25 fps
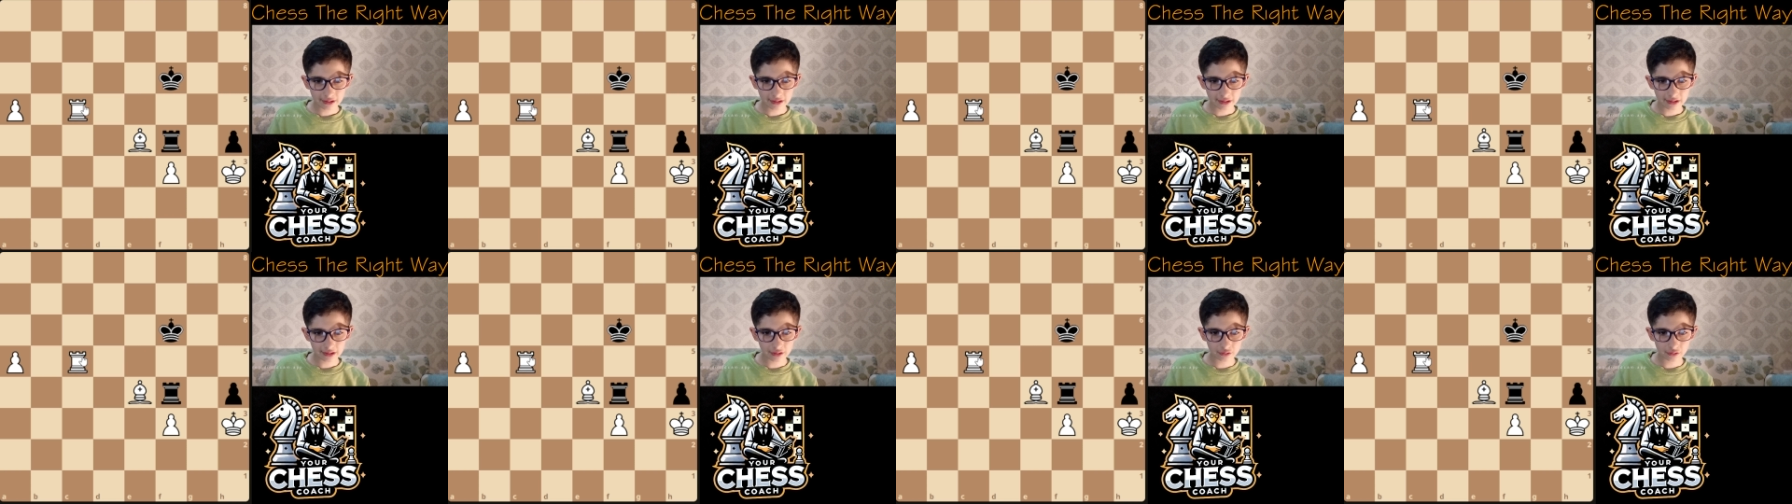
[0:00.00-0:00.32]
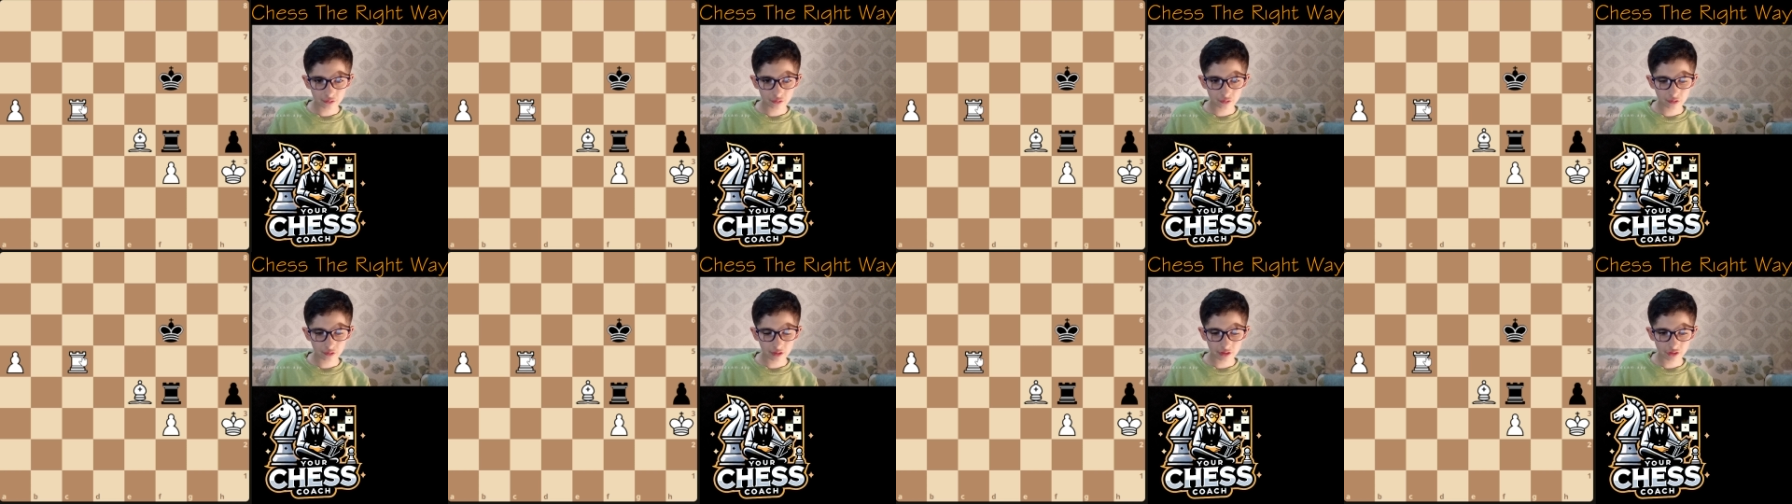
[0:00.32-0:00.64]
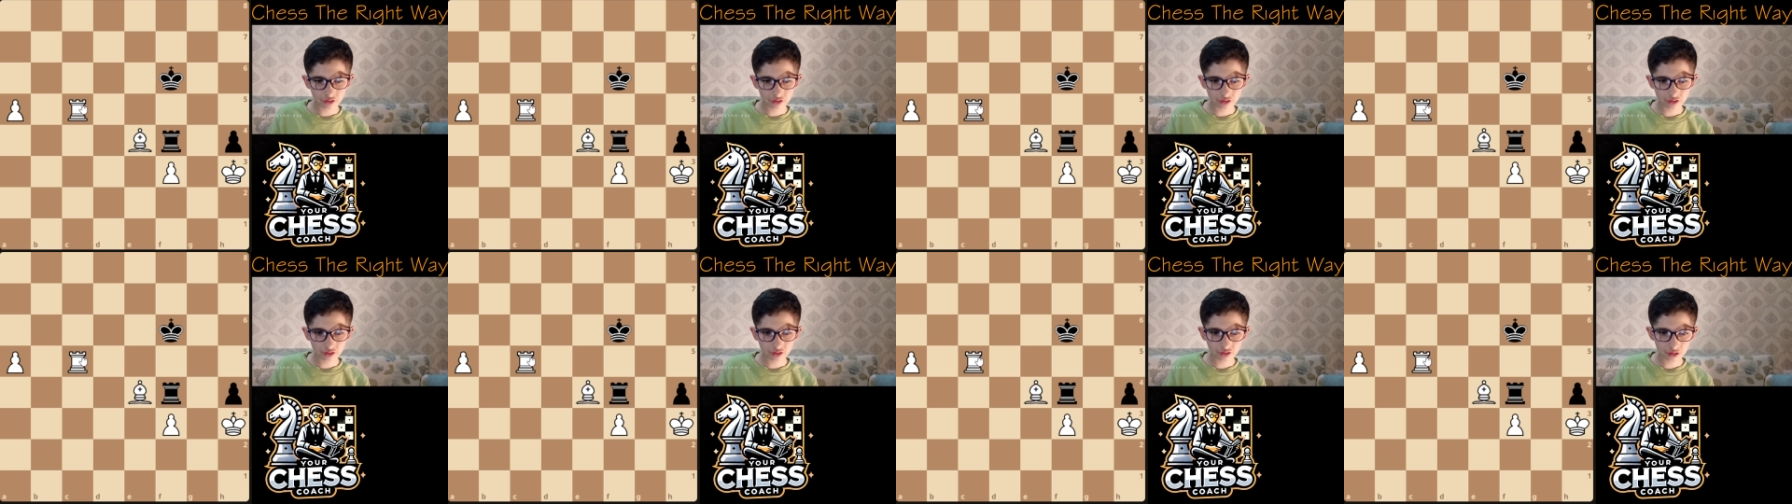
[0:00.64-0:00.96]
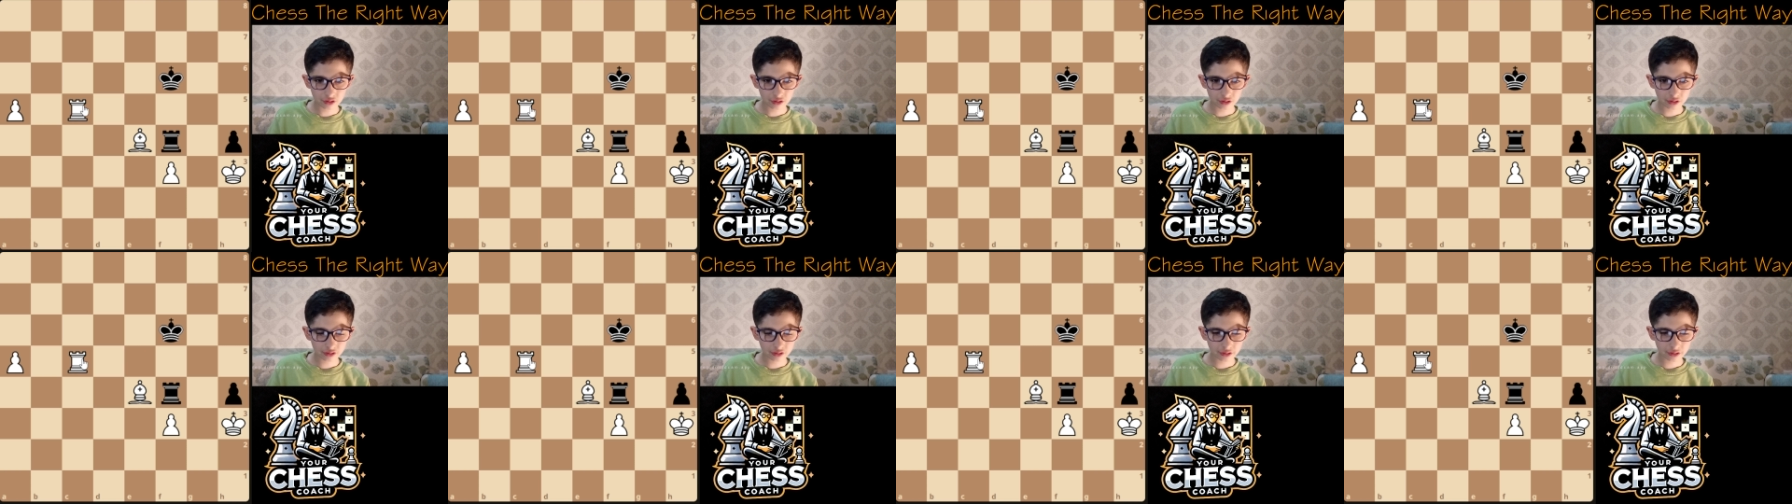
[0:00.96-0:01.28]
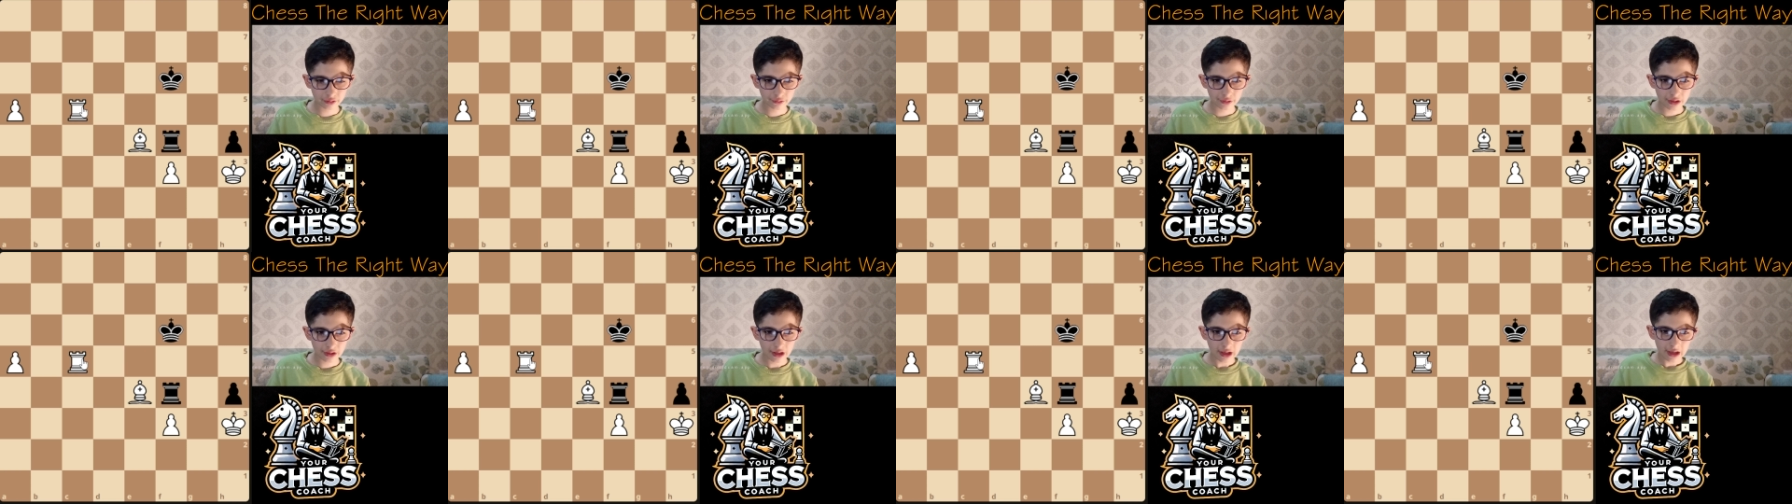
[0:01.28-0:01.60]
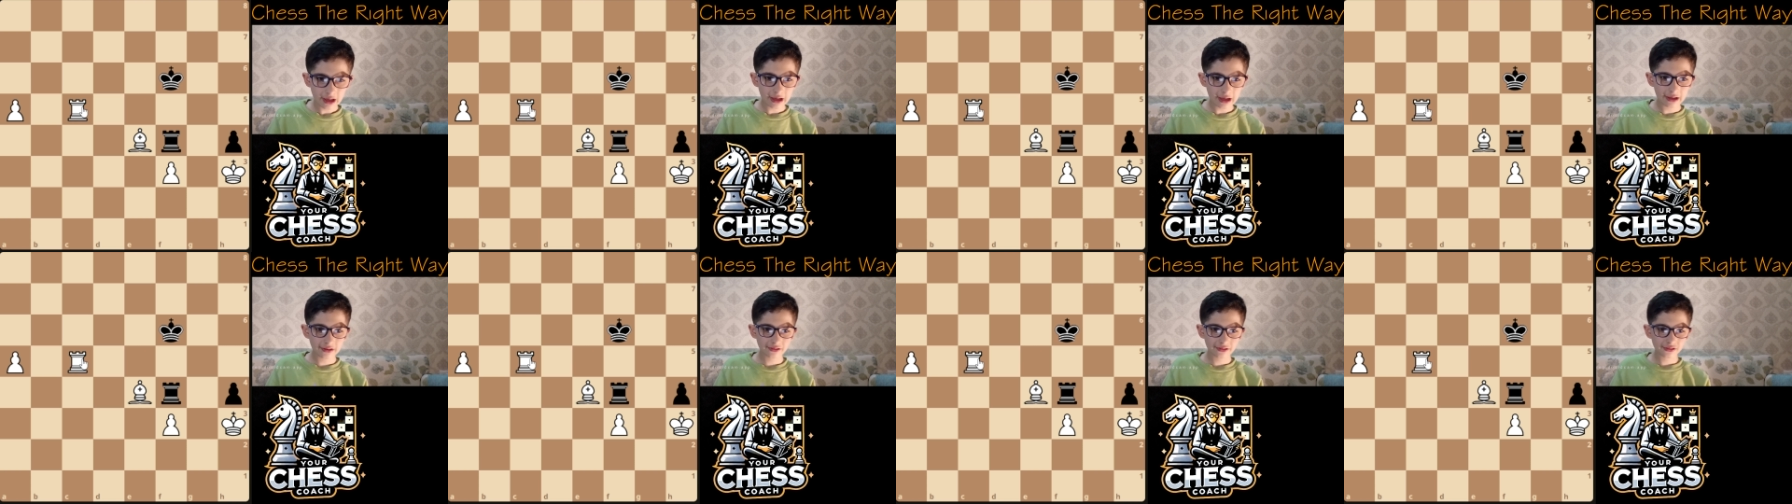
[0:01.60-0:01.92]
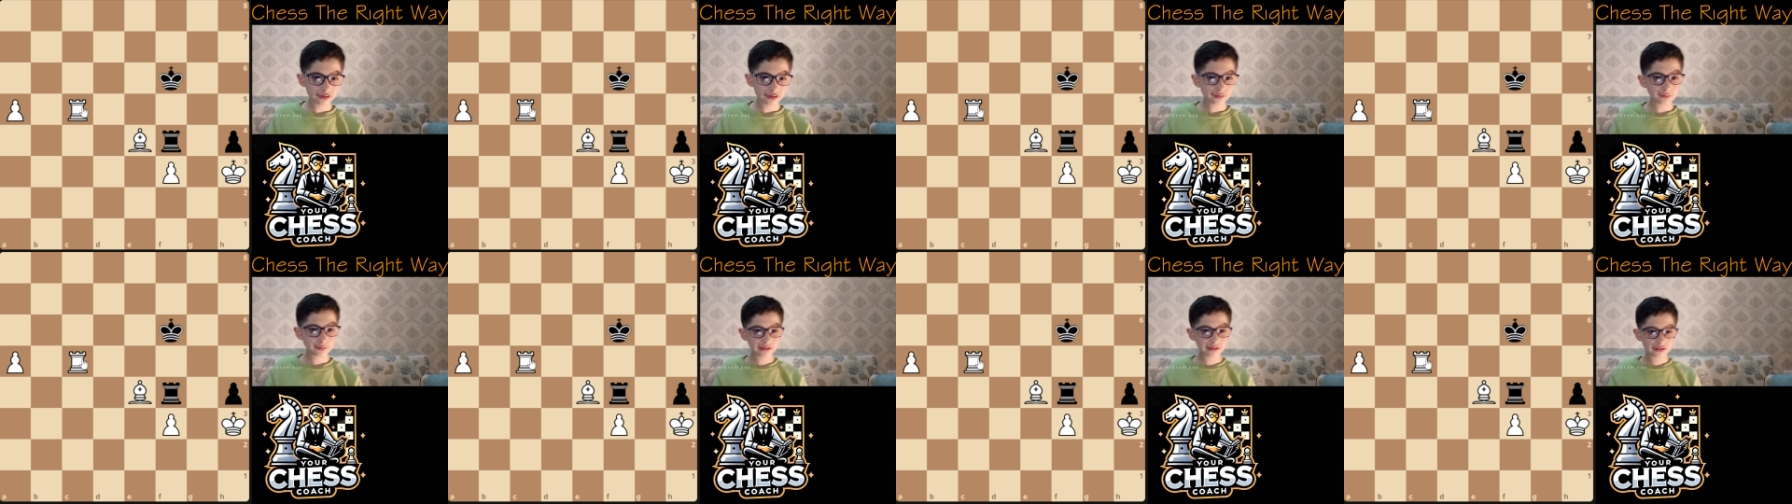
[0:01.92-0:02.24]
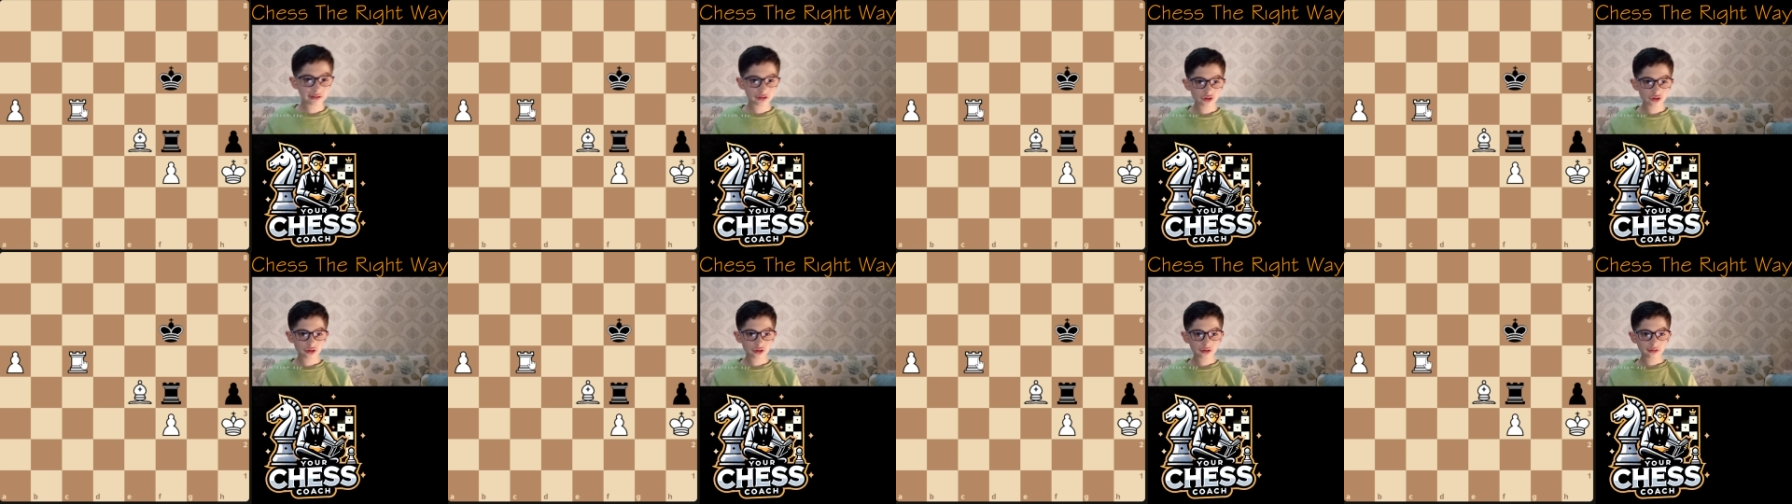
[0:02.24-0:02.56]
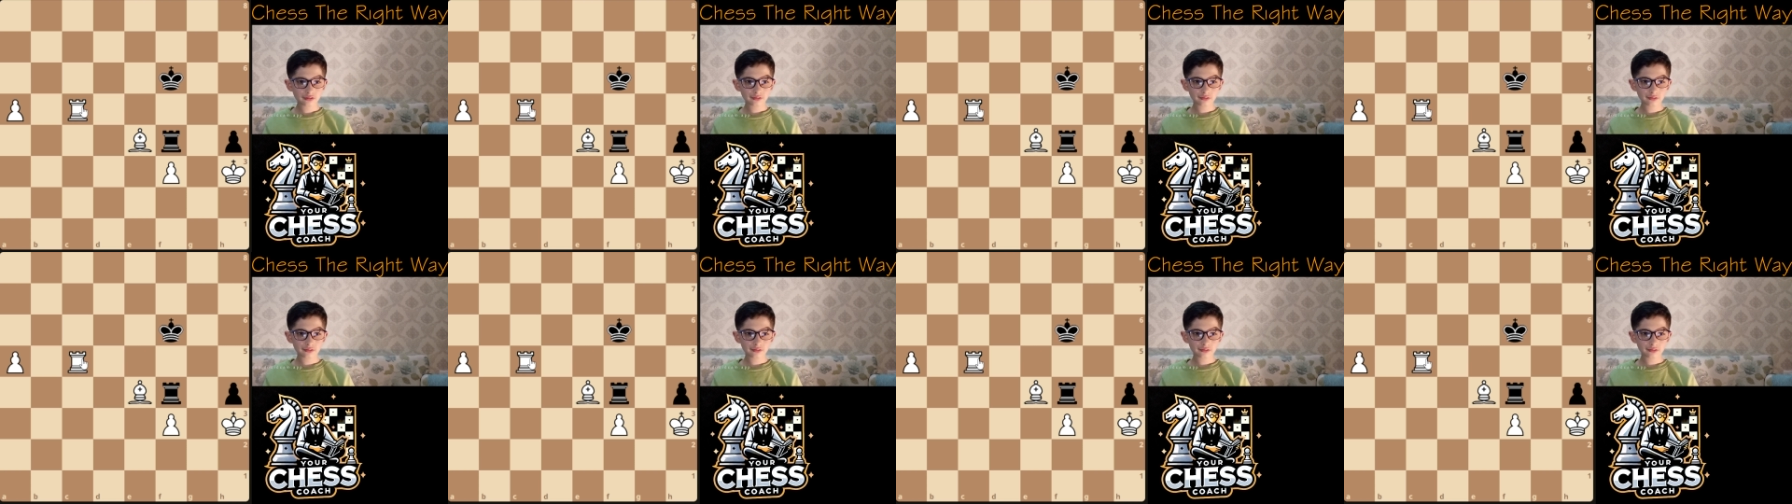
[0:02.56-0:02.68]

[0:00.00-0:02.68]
And white just took. And this position,